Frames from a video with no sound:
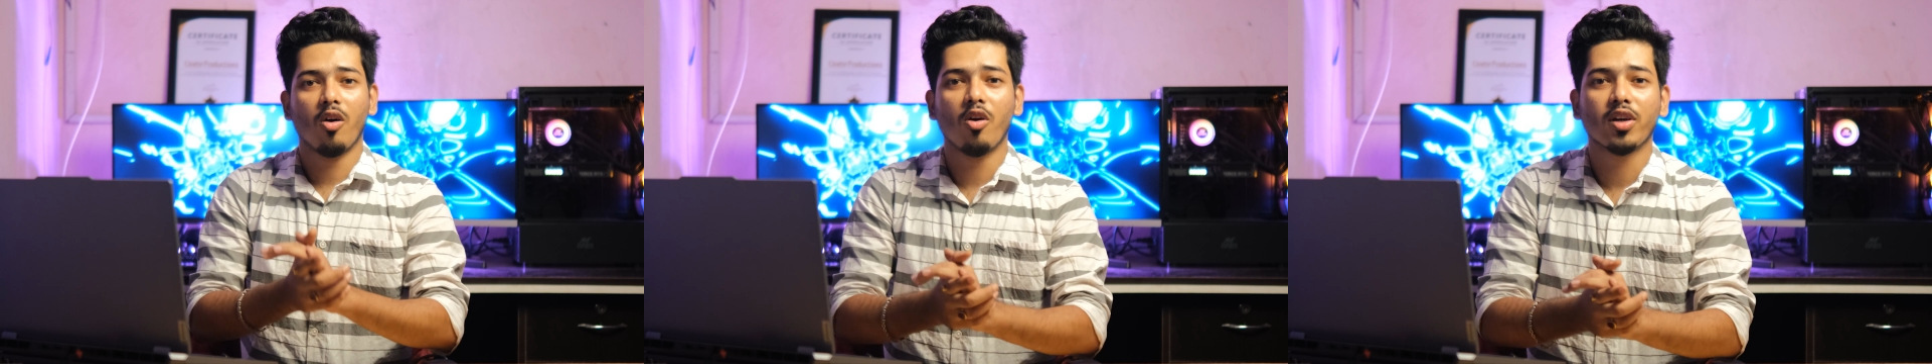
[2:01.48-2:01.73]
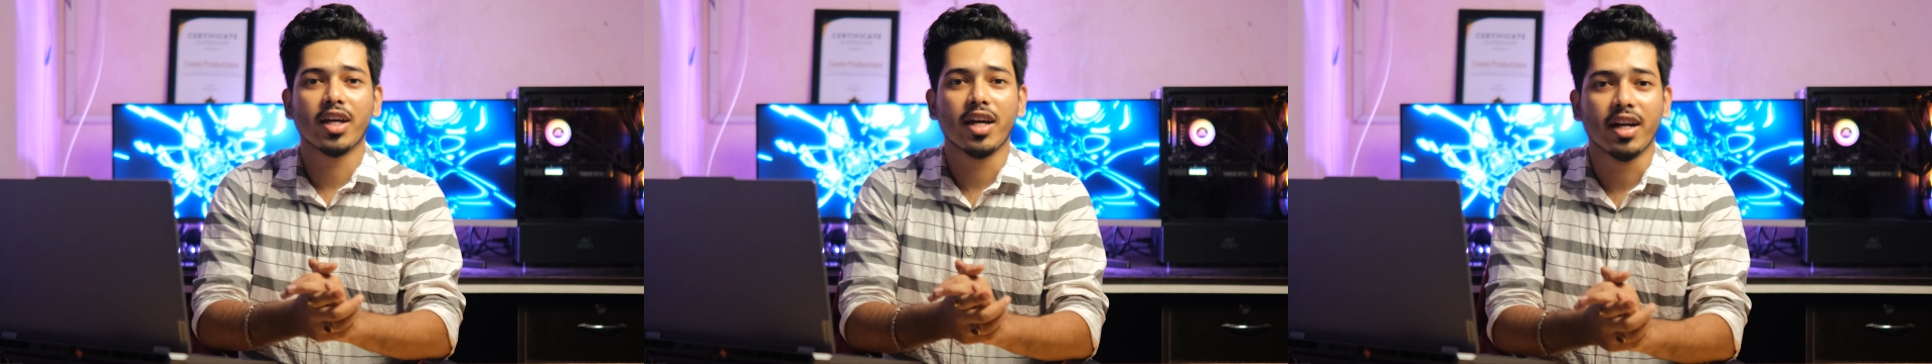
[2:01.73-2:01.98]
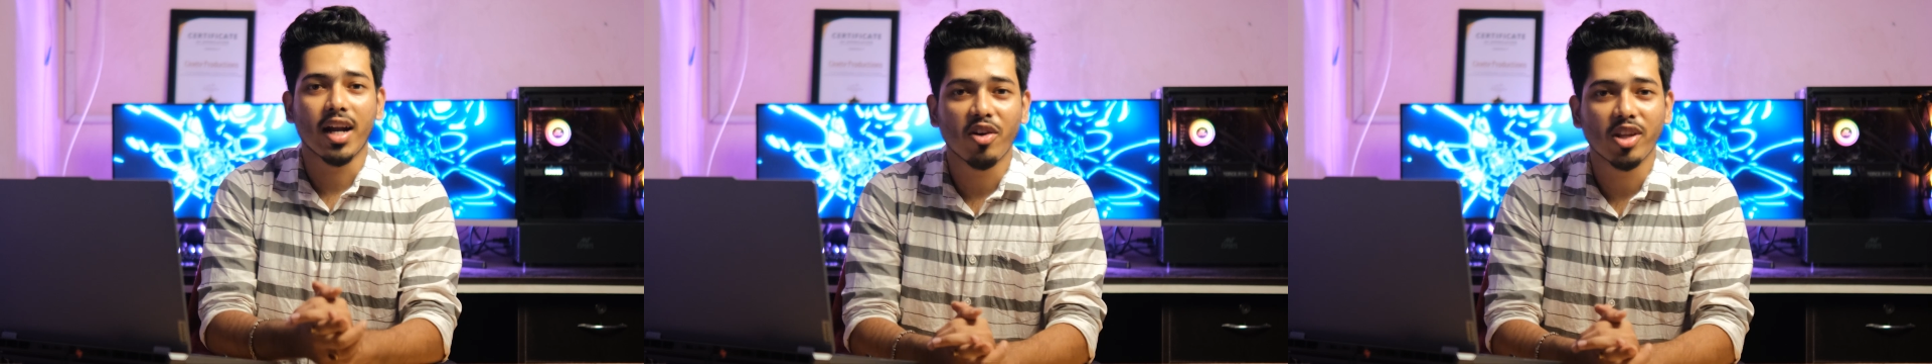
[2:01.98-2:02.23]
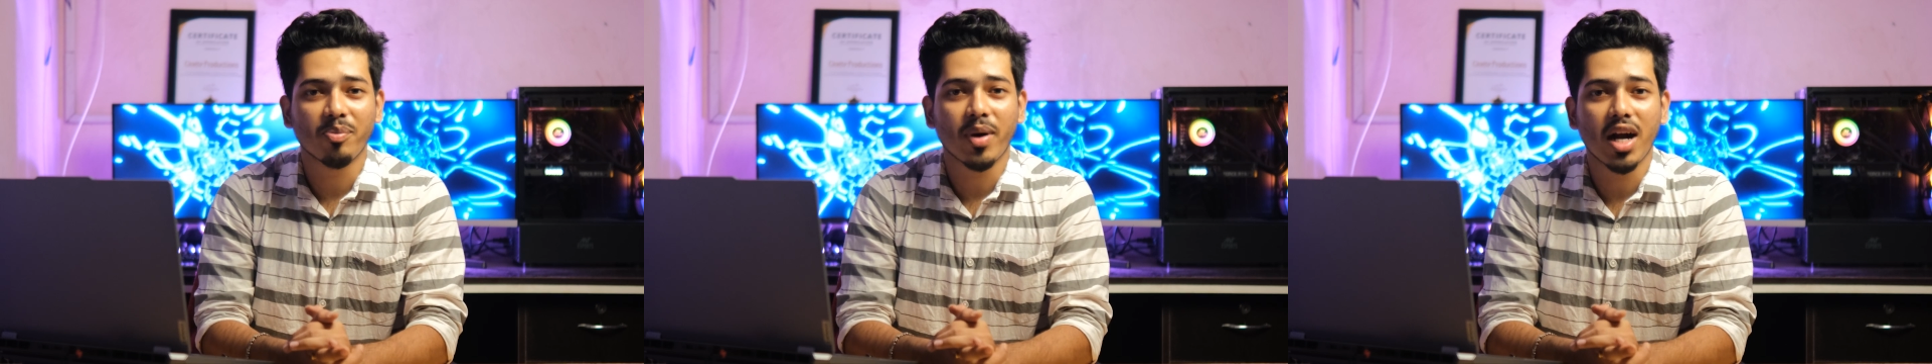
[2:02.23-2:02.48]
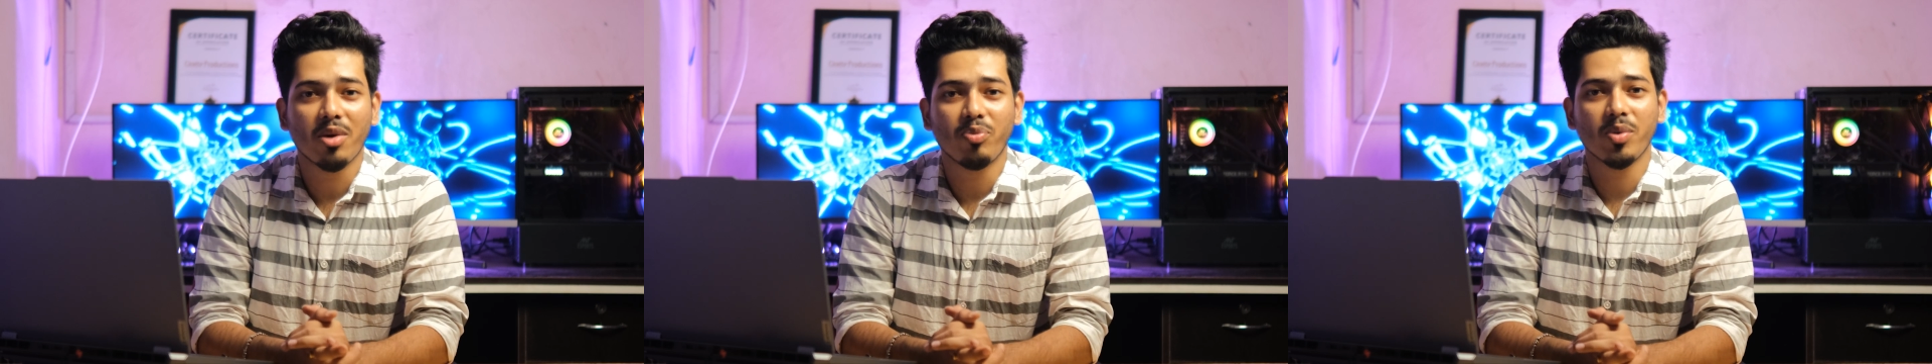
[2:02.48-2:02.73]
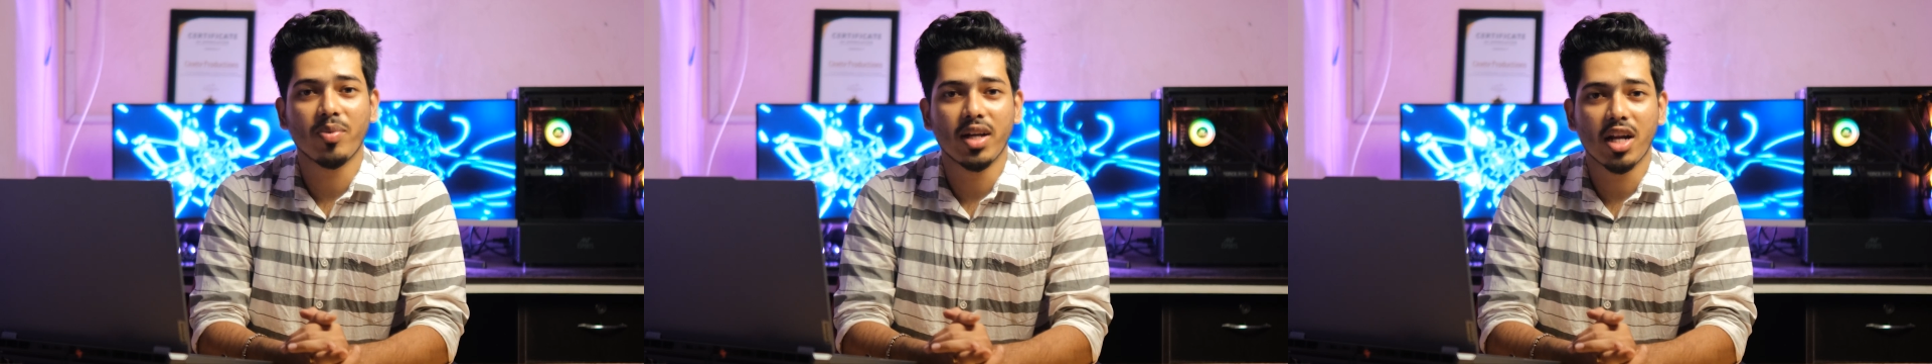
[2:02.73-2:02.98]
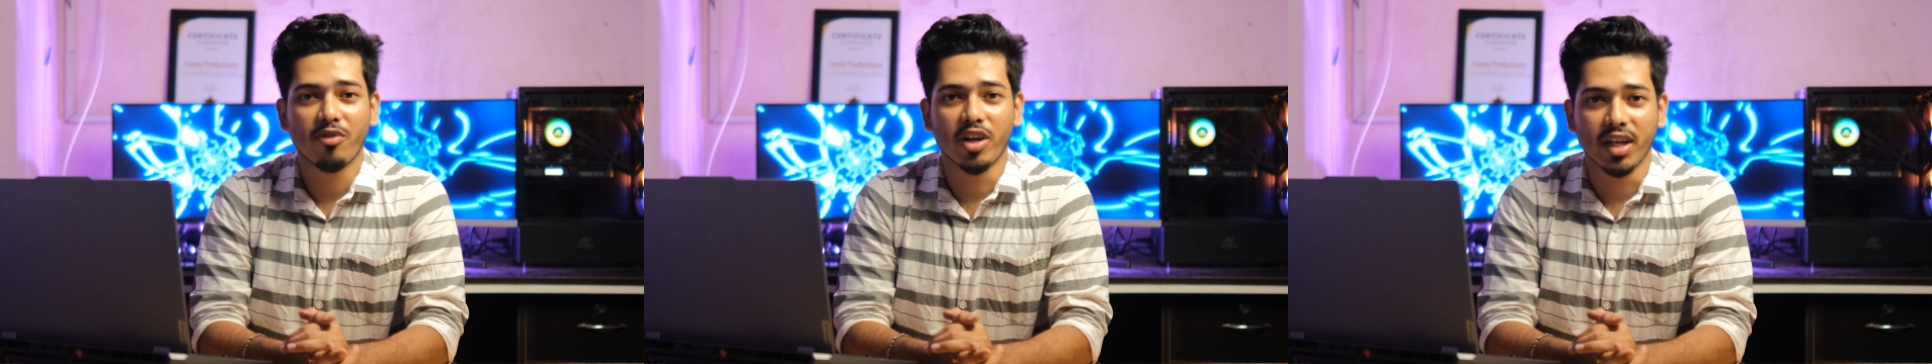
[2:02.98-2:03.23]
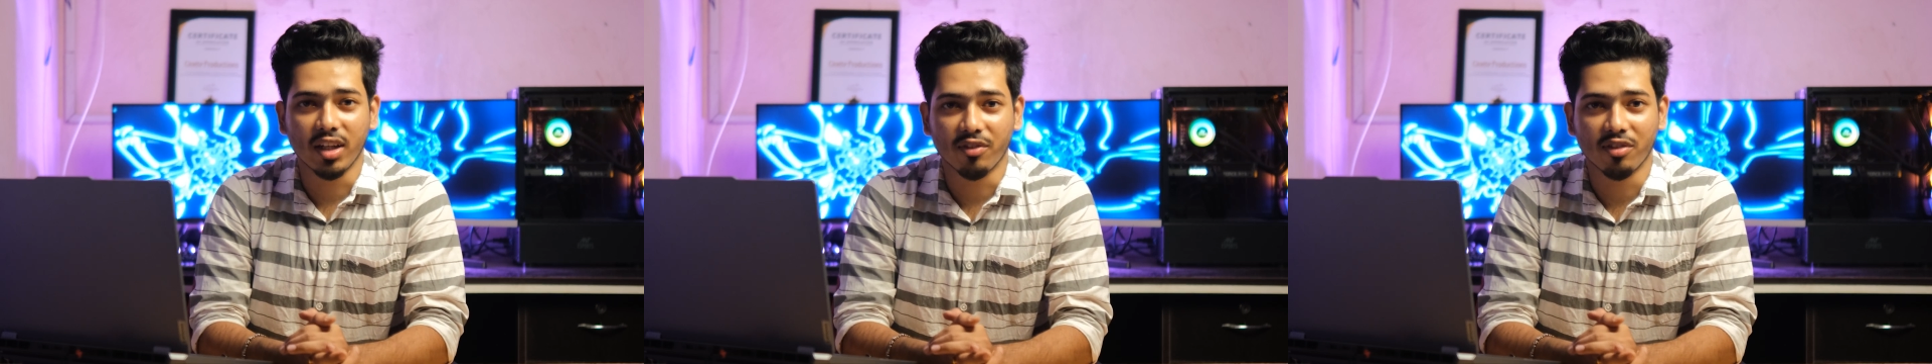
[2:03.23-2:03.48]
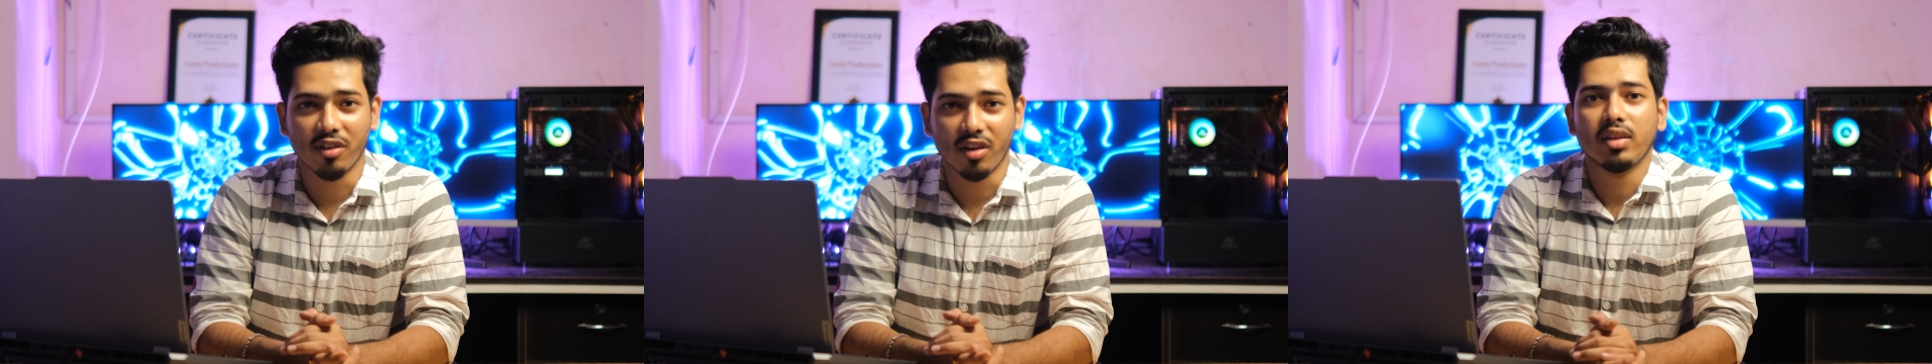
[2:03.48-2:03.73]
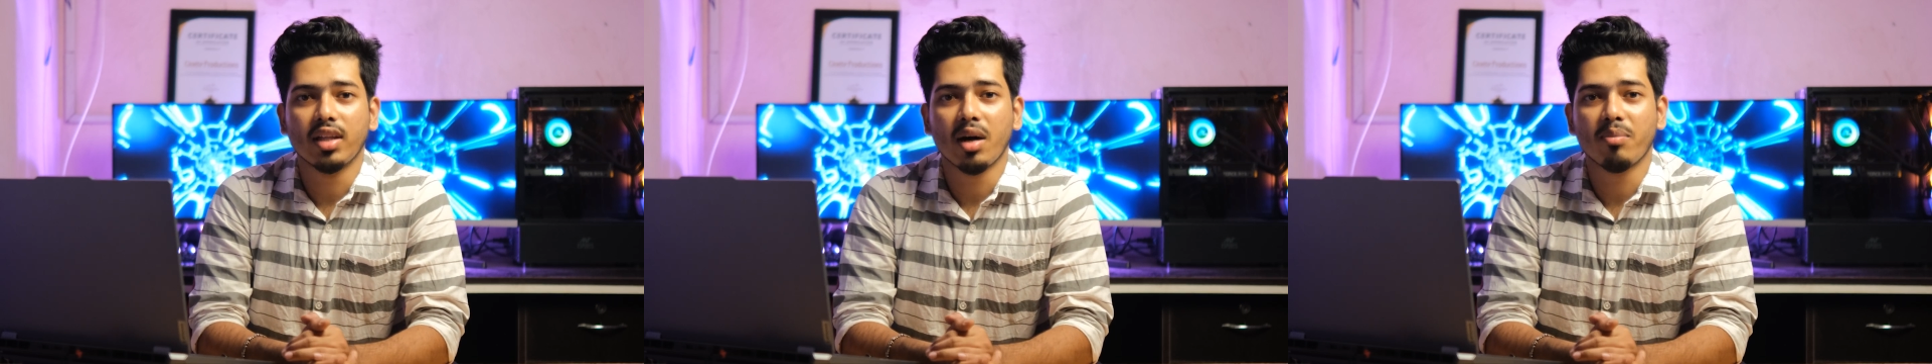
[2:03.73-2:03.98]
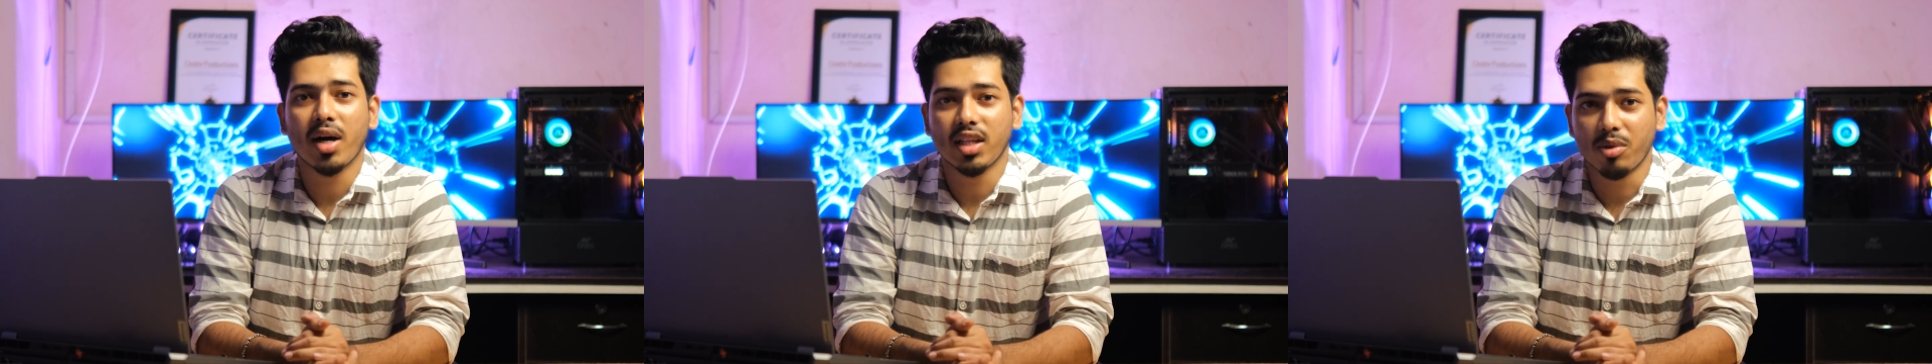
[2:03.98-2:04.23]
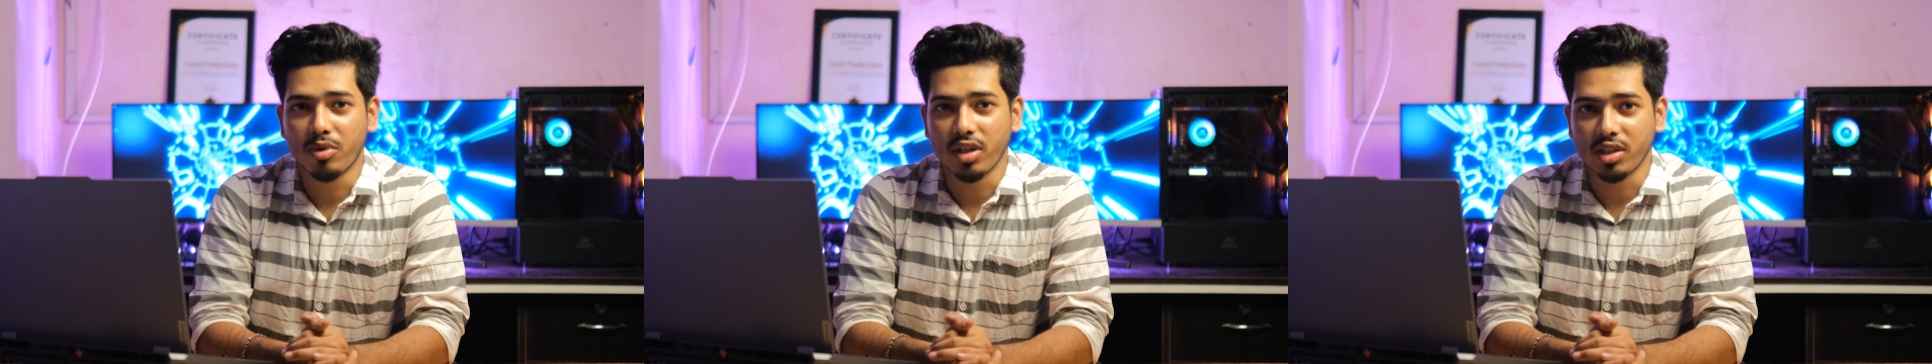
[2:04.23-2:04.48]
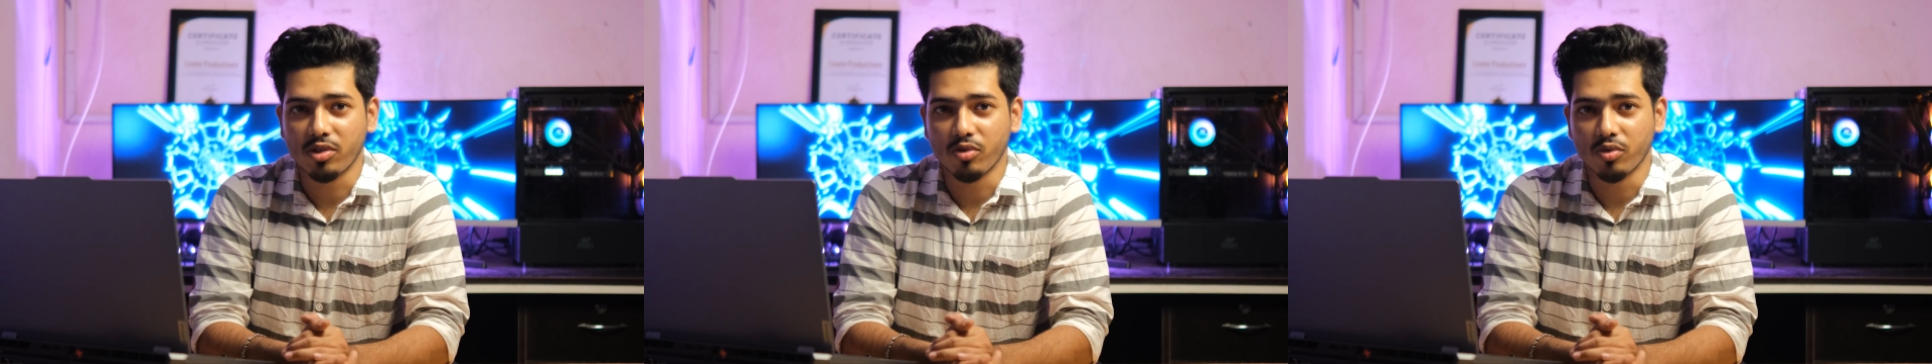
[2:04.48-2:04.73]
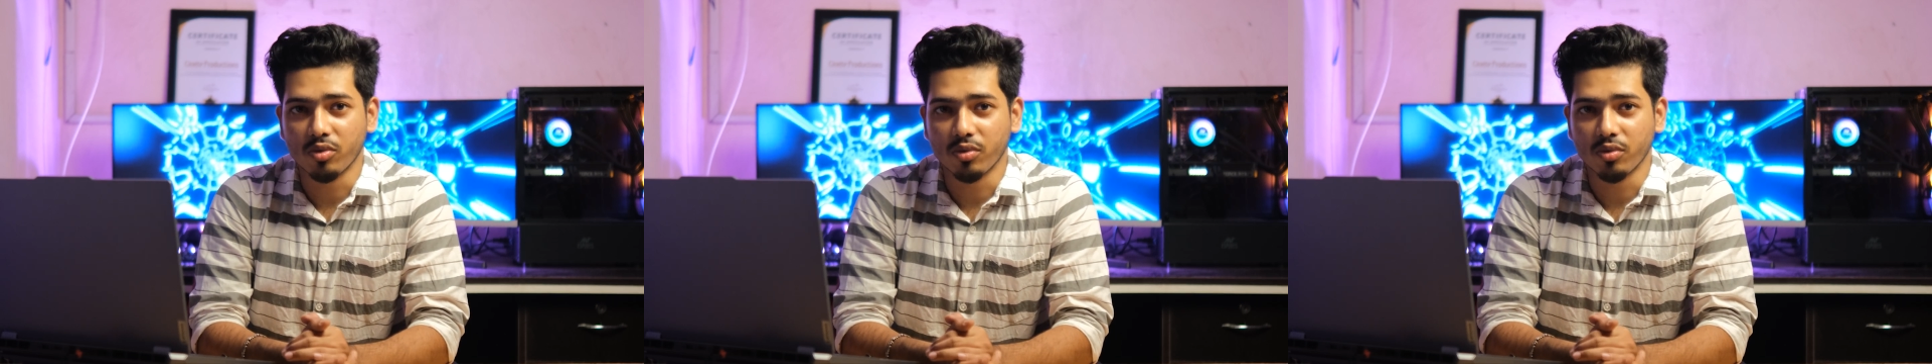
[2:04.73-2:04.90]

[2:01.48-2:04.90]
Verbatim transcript: Okay, now the part people are waiting for, the motherboard issue.